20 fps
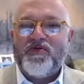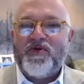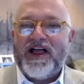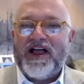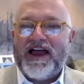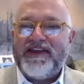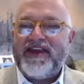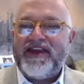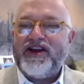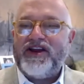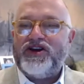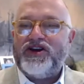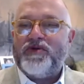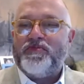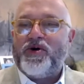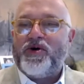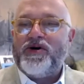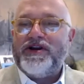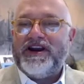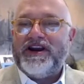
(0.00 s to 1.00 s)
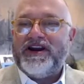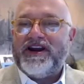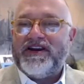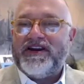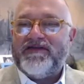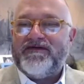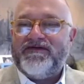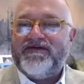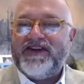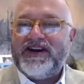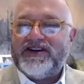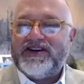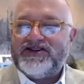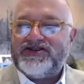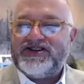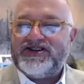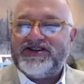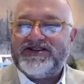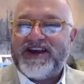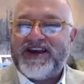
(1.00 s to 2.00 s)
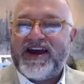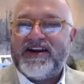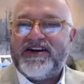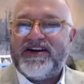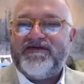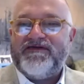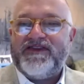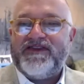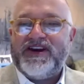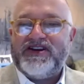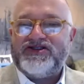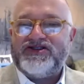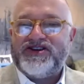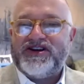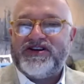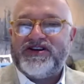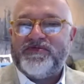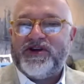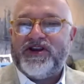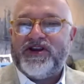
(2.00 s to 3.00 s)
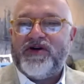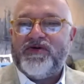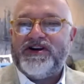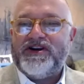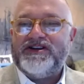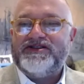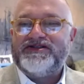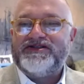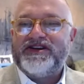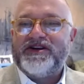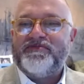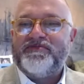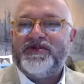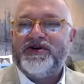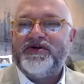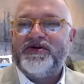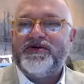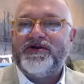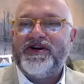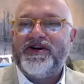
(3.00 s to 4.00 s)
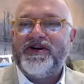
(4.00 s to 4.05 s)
Well, I think you're pointing at a fiche. Is that a fiche, and below it is a computer?